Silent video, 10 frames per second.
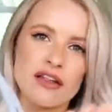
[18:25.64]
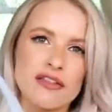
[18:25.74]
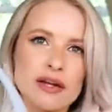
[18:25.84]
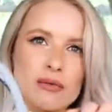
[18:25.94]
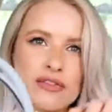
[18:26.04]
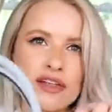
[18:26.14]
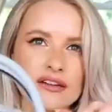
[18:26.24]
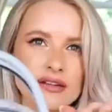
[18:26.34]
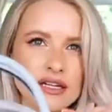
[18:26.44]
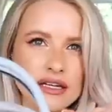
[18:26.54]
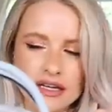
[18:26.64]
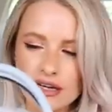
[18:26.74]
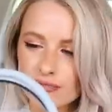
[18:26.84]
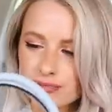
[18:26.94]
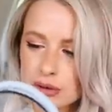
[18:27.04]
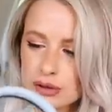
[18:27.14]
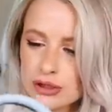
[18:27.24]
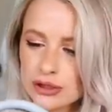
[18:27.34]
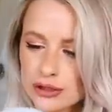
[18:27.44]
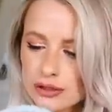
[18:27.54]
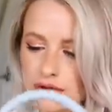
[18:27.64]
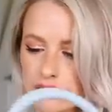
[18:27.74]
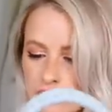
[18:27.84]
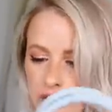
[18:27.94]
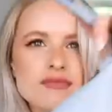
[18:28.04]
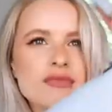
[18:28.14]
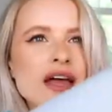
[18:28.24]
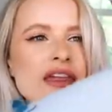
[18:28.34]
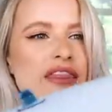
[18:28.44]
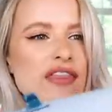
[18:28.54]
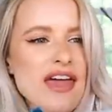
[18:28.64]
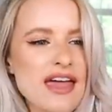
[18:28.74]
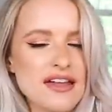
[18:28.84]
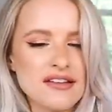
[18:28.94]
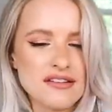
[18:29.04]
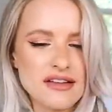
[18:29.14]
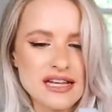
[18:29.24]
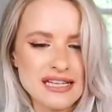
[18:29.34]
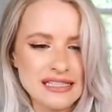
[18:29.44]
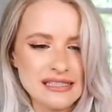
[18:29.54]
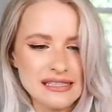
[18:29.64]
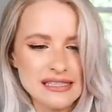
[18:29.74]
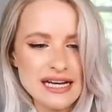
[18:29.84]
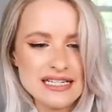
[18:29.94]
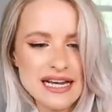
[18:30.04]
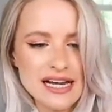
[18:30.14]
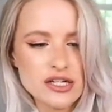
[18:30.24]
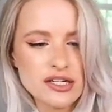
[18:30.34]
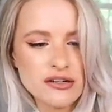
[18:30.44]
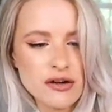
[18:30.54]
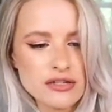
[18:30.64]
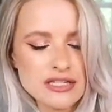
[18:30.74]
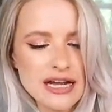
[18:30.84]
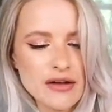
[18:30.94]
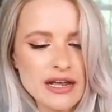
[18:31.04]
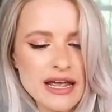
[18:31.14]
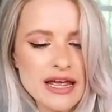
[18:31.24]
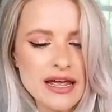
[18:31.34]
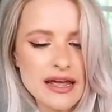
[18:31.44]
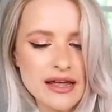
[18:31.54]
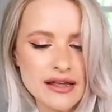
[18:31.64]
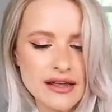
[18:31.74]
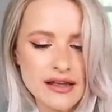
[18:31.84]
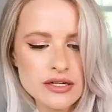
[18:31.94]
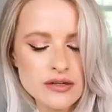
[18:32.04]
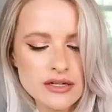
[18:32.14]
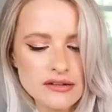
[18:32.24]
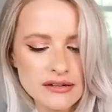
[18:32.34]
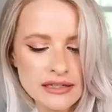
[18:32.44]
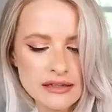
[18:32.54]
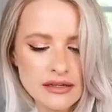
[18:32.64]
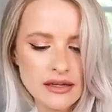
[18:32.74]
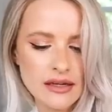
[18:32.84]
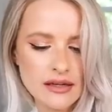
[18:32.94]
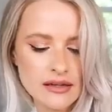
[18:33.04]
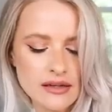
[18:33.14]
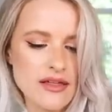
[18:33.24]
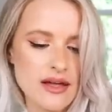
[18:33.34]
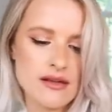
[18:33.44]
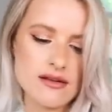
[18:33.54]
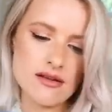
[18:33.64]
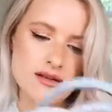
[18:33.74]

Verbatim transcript: because I think with this you can kind of push it and this attaches on down here to this little thing,